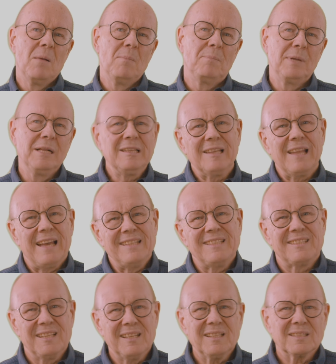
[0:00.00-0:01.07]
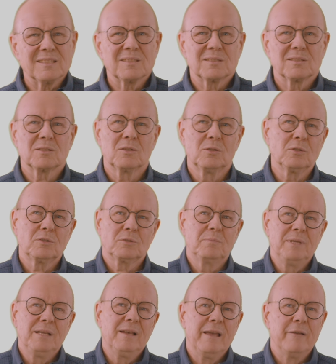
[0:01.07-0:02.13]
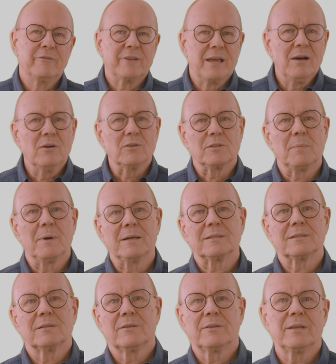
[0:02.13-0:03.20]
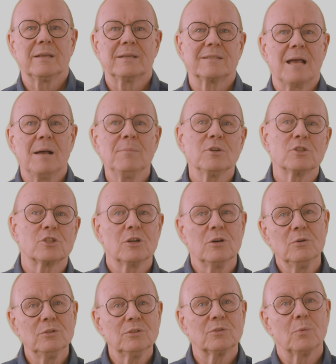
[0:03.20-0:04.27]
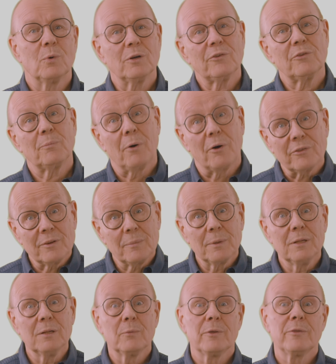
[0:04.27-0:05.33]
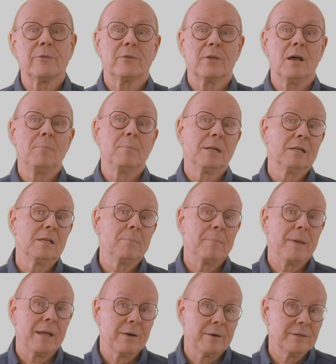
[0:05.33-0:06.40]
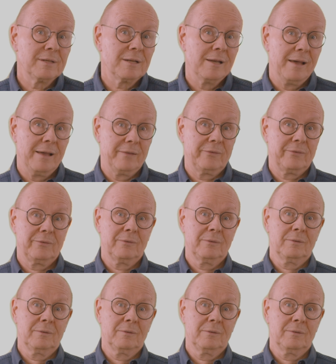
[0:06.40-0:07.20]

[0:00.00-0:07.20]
Build line 6 could be left out, but the example shows what's possible with a builder parent class.